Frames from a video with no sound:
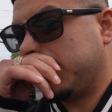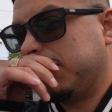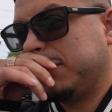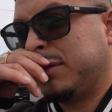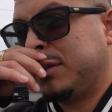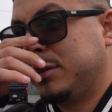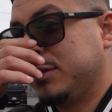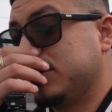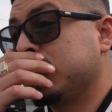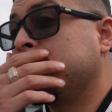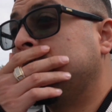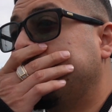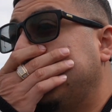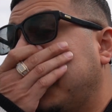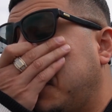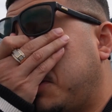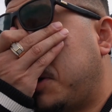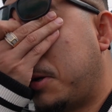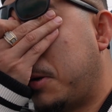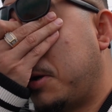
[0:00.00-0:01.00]
I'm gonna show
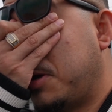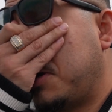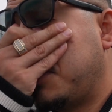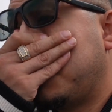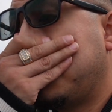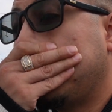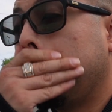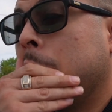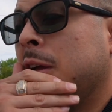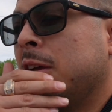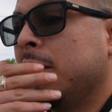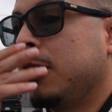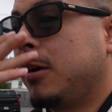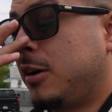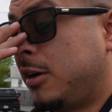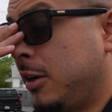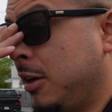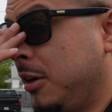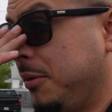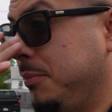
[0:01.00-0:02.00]
y'all
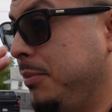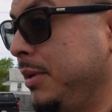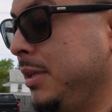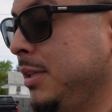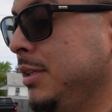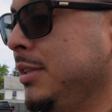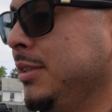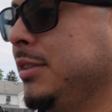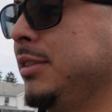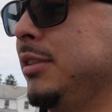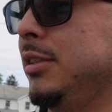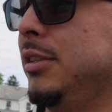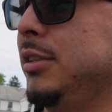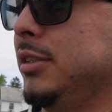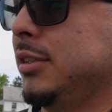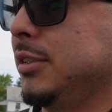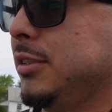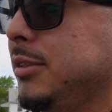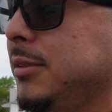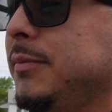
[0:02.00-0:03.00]
how our Benz
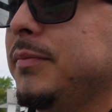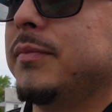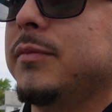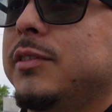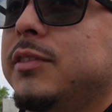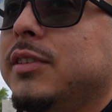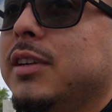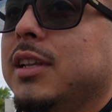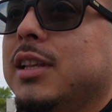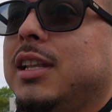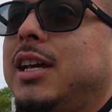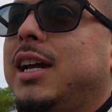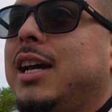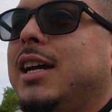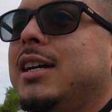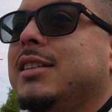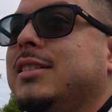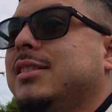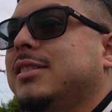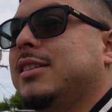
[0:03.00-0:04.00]
looks for the
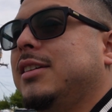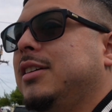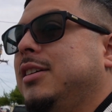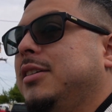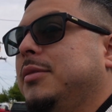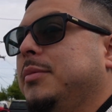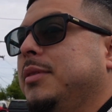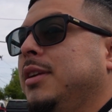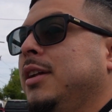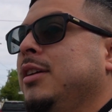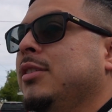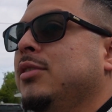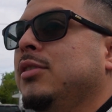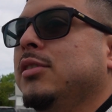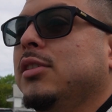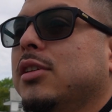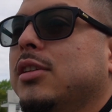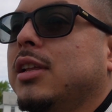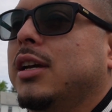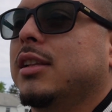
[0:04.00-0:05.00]
last time. It ain't
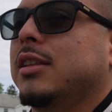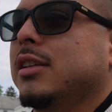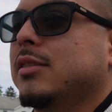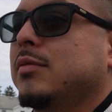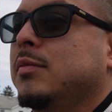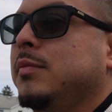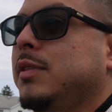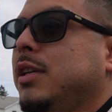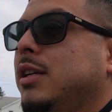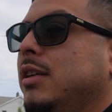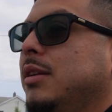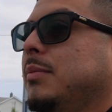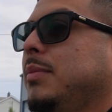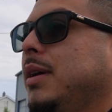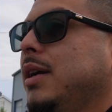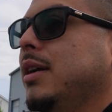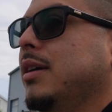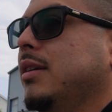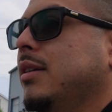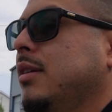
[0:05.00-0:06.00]
gonna look like this when we get it
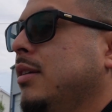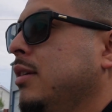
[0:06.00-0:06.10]
back.